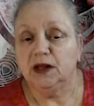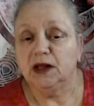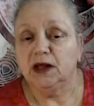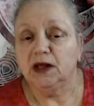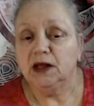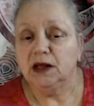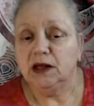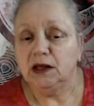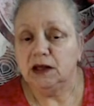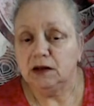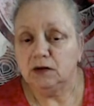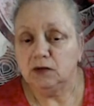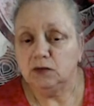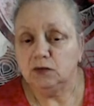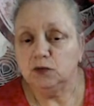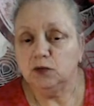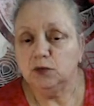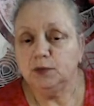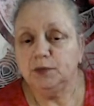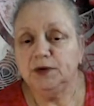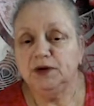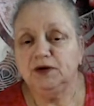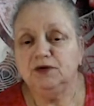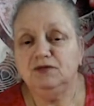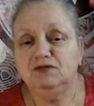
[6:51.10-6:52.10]
It will be
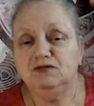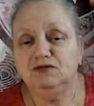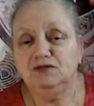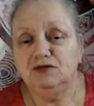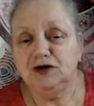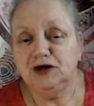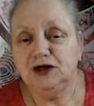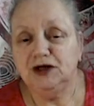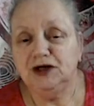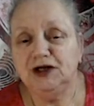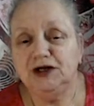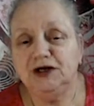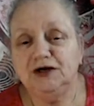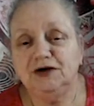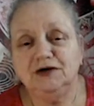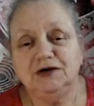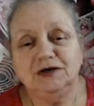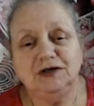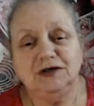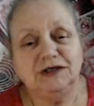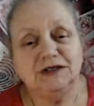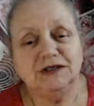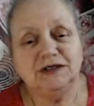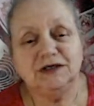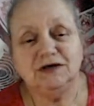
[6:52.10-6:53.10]
a really good
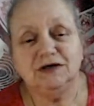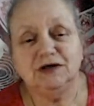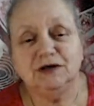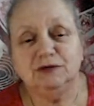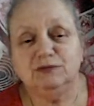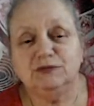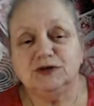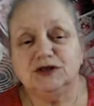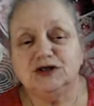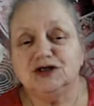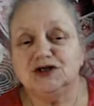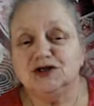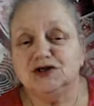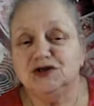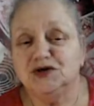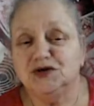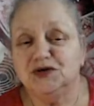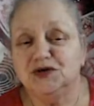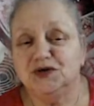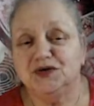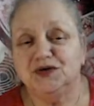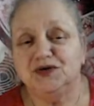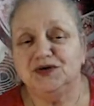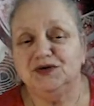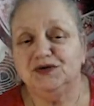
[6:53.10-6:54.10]
time to look
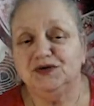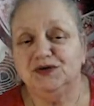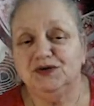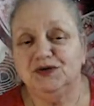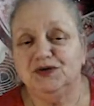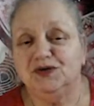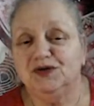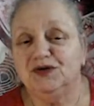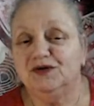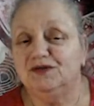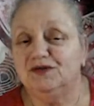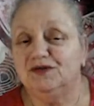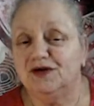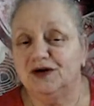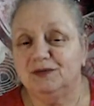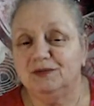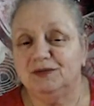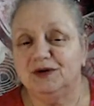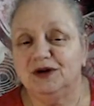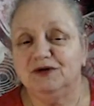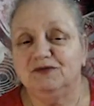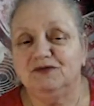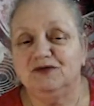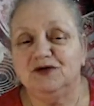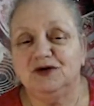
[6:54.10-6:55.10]
through the family
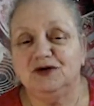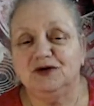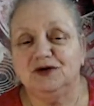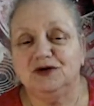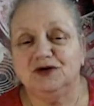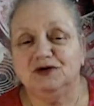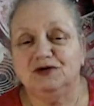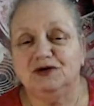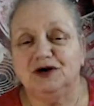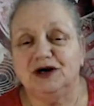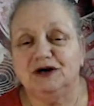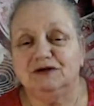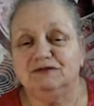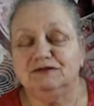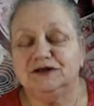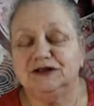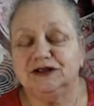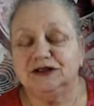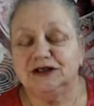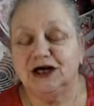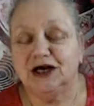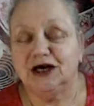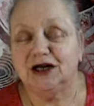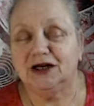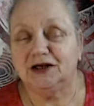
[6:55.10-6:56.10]
photographs
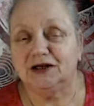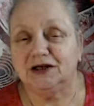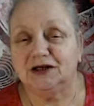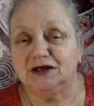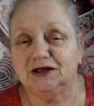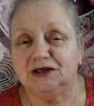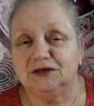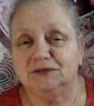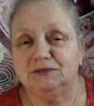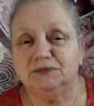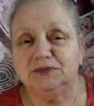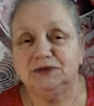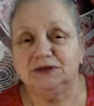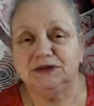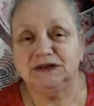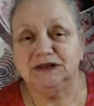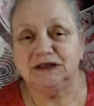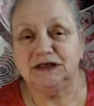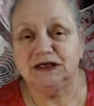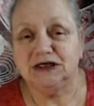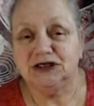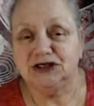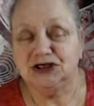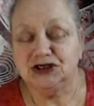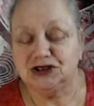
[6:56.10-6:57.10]
and
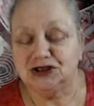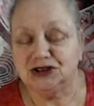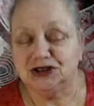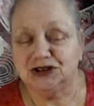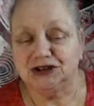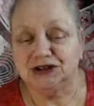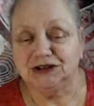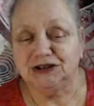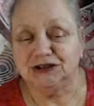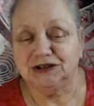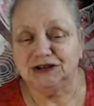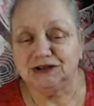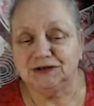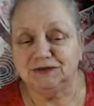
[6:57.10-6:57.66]
possessions.